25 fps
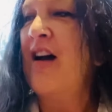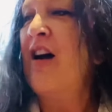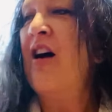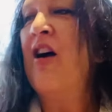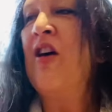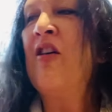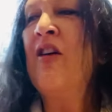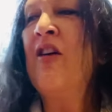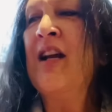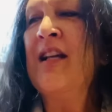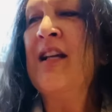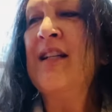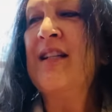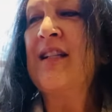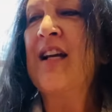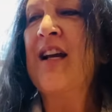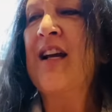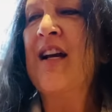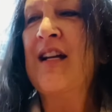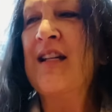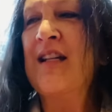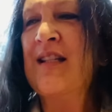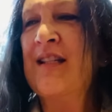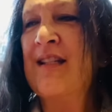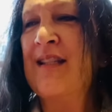All right,
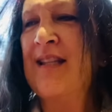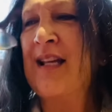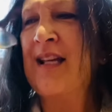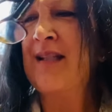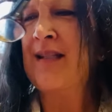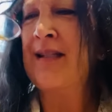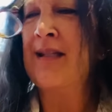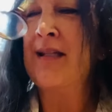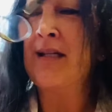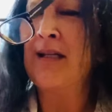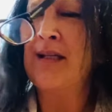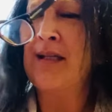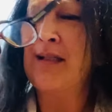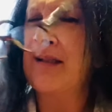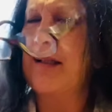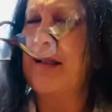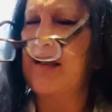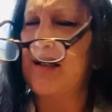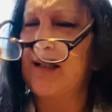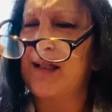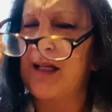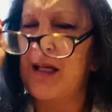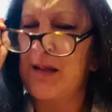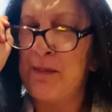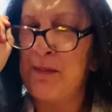guys, that's it.
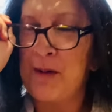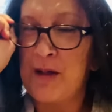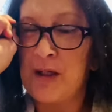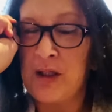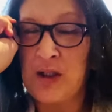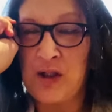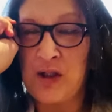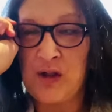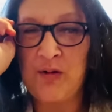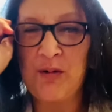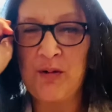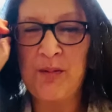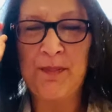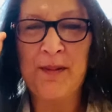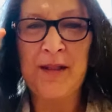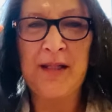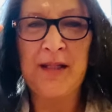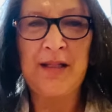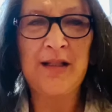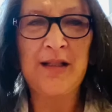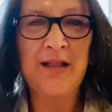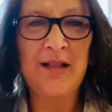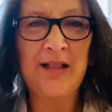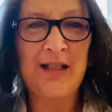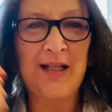Keep on
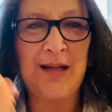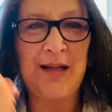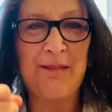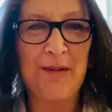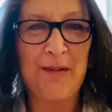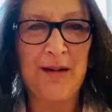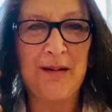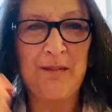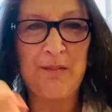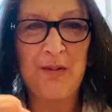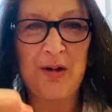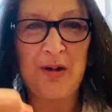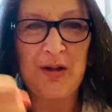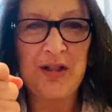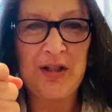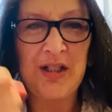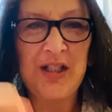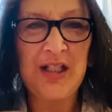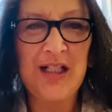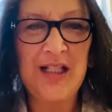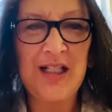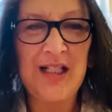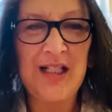trooping, keep on marching.